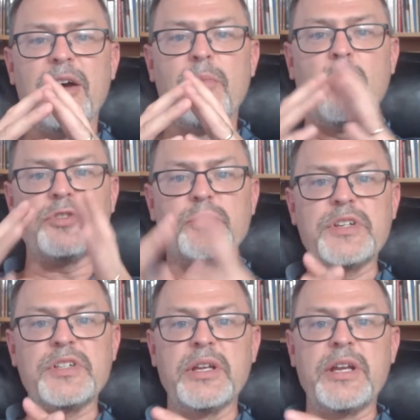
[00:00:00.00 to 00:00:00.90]
Most
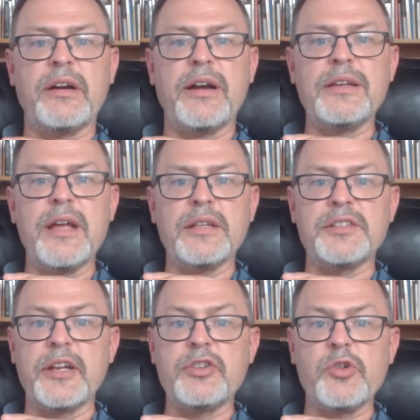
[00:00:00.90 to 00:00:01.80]
recently here at
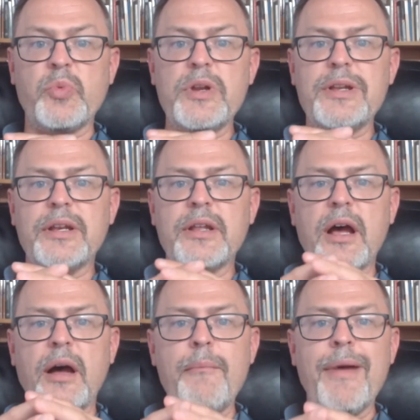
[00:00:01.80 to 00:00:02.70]
Sunny Slope, we did
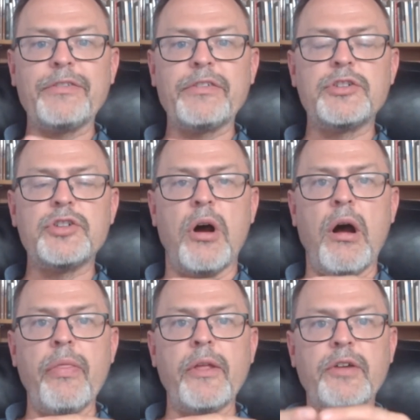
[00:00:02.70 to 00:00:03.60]
a message
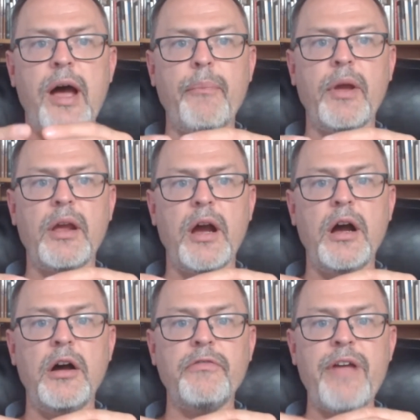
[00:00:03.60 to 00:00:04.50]
on the topic
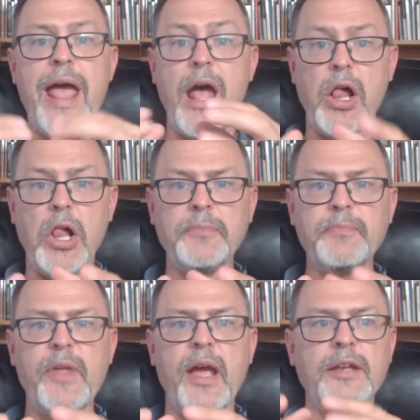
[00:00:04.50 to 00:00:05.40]
of hell
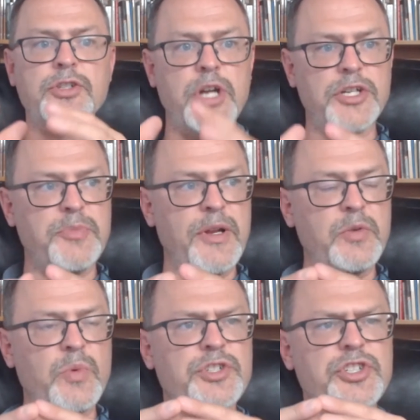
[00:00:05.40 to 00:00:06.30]
and judgment,
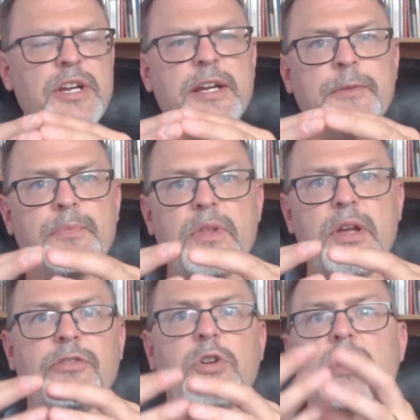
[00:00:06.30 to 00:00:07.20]
which
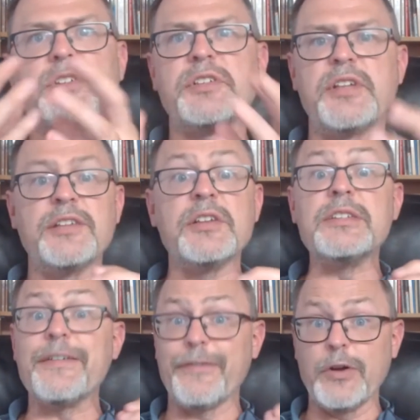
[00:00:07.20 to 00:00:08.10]
of course is a
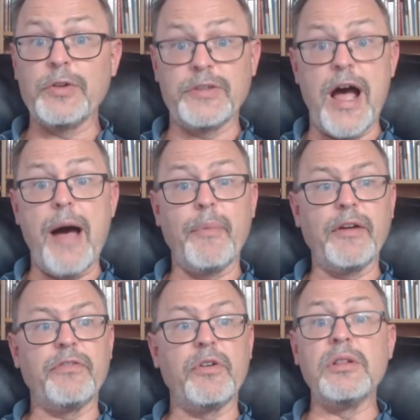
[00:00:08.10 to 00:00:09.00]
difficult
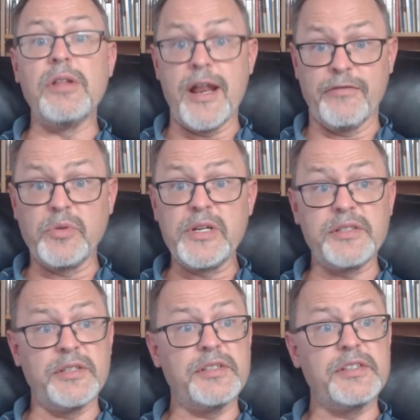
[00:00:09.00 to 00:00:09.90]
topic for a lot of
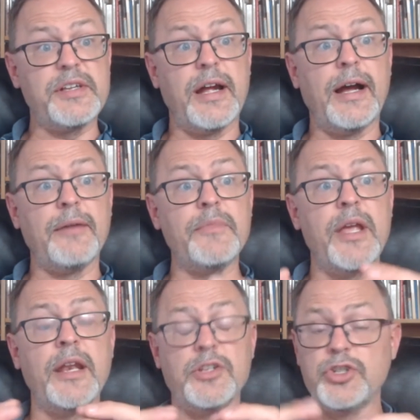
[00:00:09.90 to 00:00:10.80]
reasons.
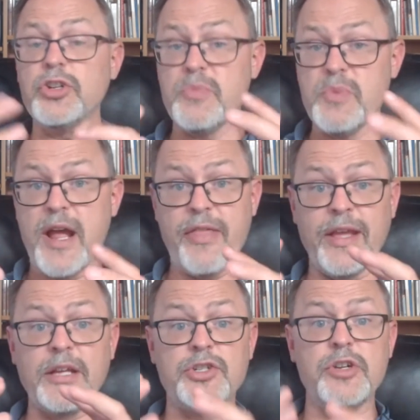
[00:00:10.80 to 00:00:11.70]
And it should be, I
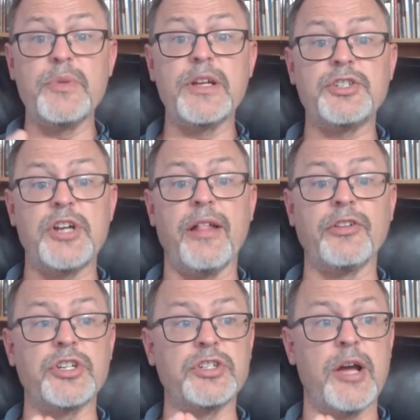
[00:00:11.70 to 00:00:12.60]
think it should be a
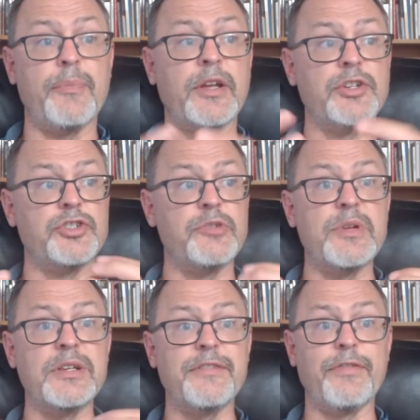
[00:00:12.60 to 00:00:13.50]
challenging topic. It should
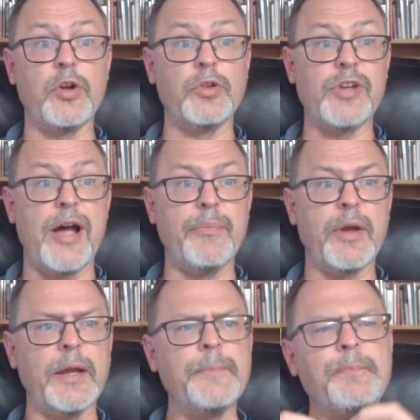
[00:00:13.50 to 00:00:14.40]
be a difficult
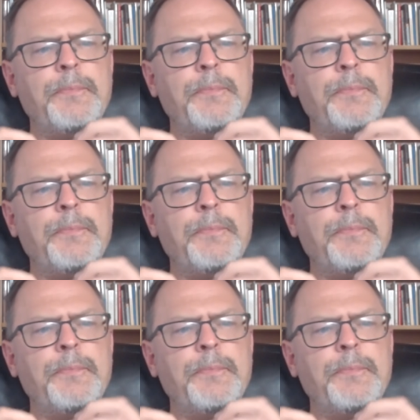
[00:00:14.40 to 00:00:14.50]
topic.